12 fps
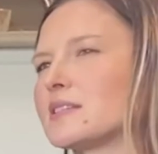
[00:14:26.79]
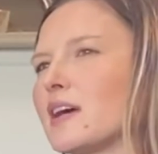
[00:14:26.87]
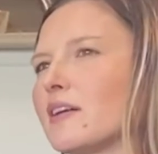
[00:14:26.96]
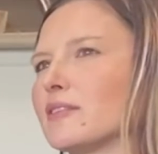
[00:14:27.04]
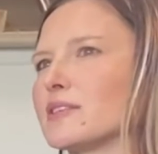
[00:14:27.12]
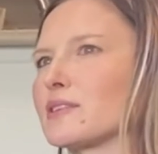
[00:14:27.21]
to
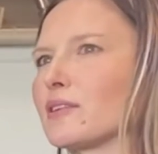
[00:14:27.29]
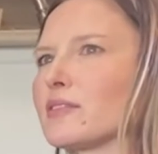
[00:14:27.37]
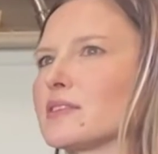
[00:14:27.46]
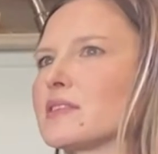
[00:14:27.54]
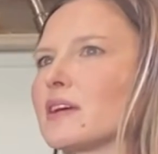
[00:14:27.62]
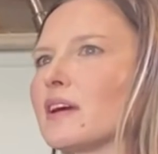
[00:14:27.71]
have a
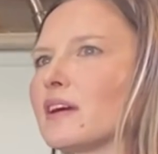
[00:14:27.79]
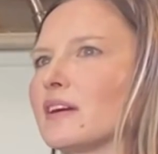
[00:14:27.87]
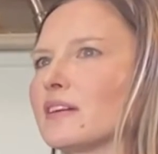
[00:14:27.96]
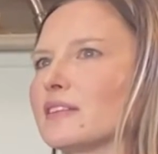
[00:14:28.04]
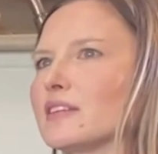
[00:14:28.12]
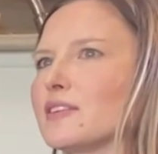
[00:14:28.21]
service there
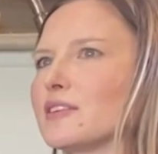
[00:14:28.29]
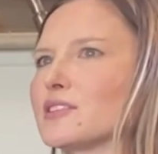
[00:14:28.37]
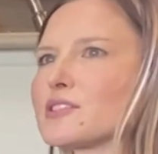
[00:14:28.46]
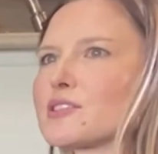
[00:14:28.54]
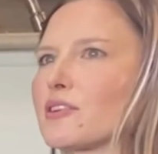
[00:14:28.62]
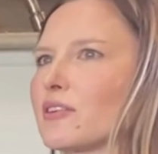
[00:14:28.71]
that you can
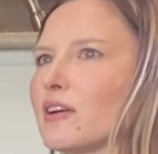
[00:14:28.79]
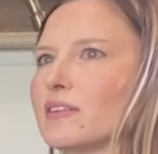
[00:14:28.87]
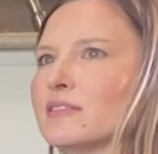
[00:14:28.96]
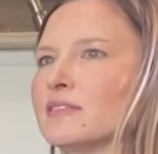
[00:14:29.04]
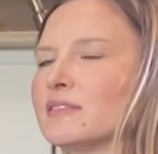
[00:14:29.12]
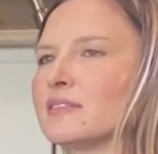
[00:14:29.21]
just turn on